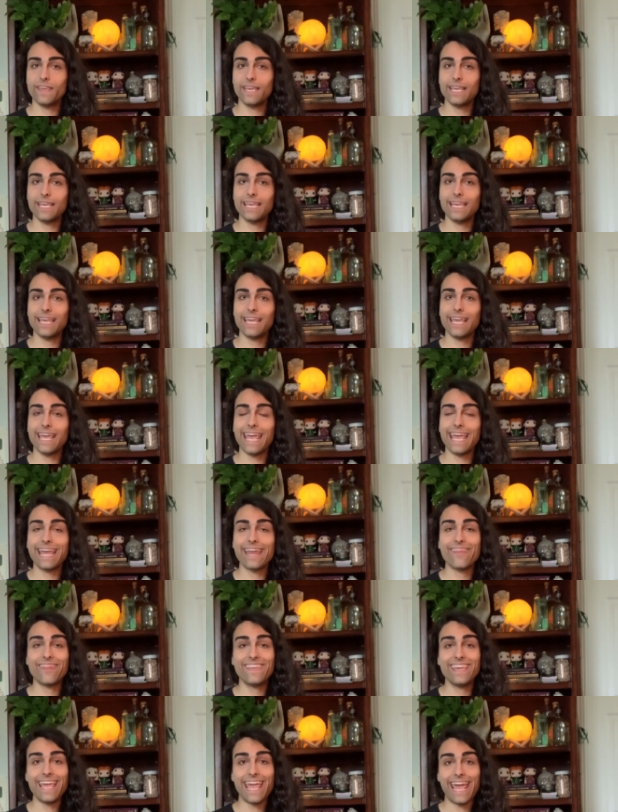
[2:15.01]
thinking
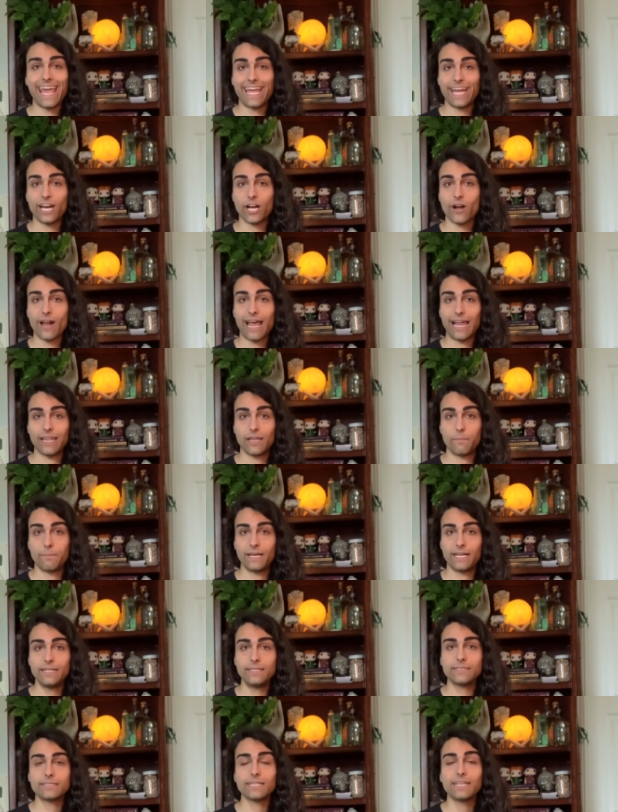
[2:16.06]
and the air
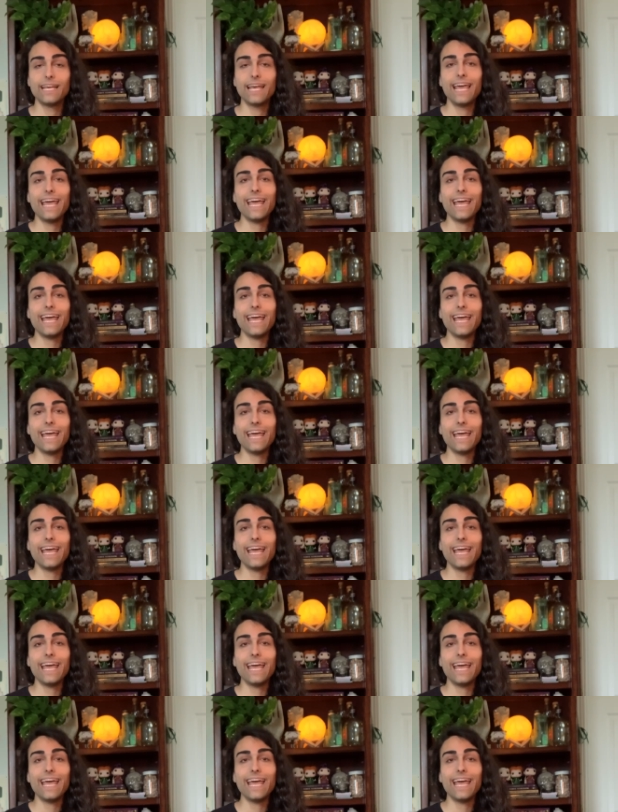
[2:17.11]
element.